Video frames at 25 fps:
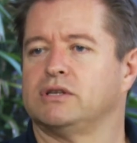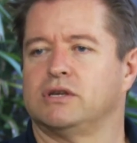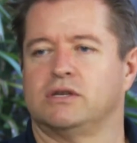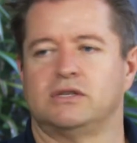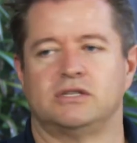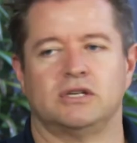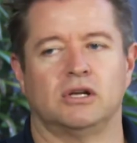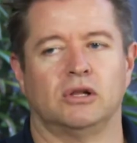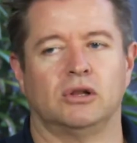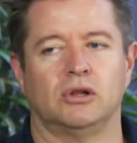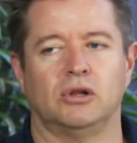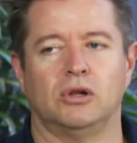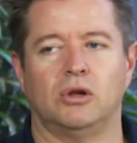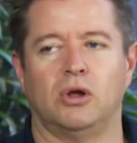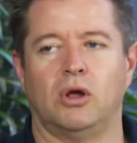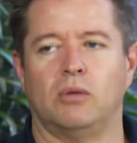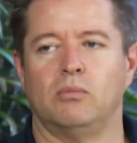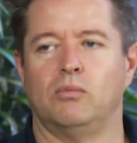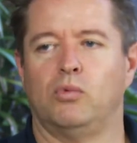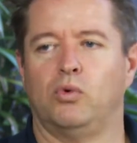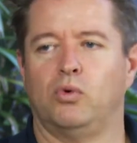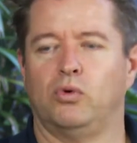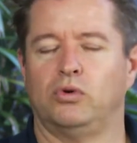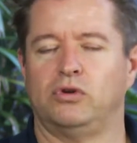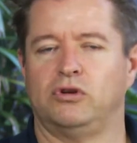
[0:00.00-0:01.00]
So there's a lot
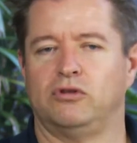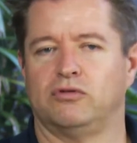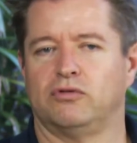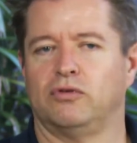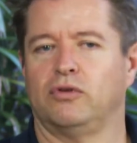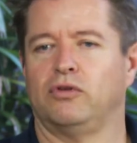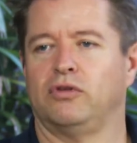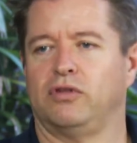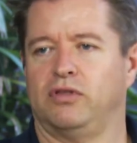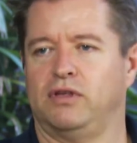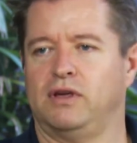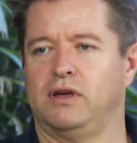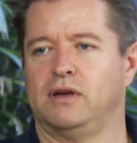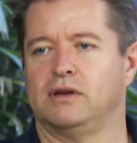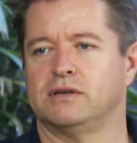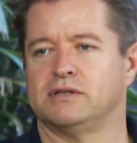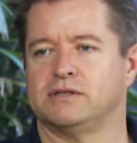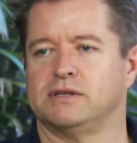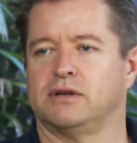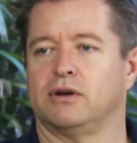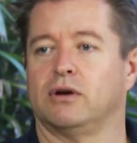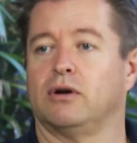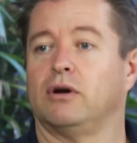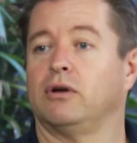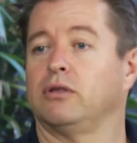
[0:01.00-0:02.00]
more different things
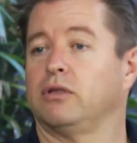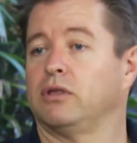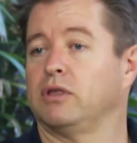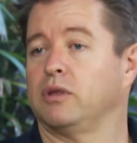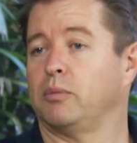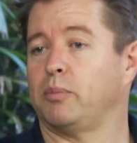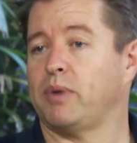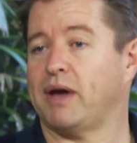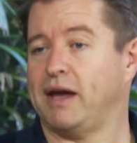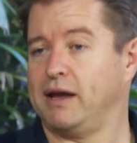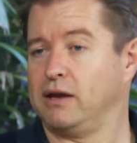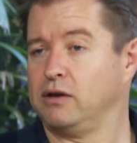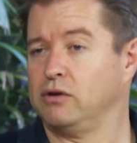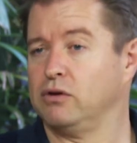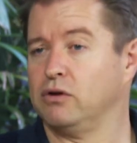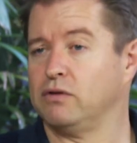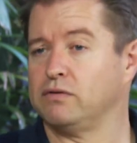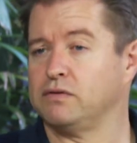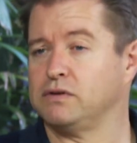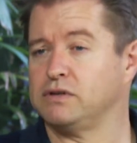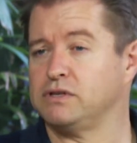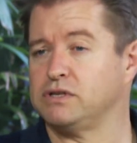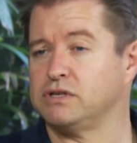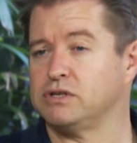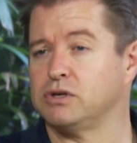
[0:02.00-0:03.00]
that either the Patent
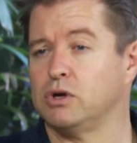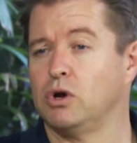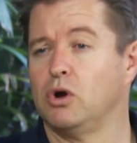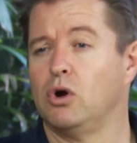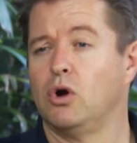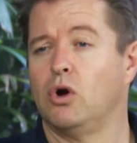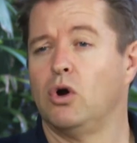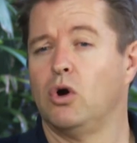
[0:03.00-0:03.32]
Office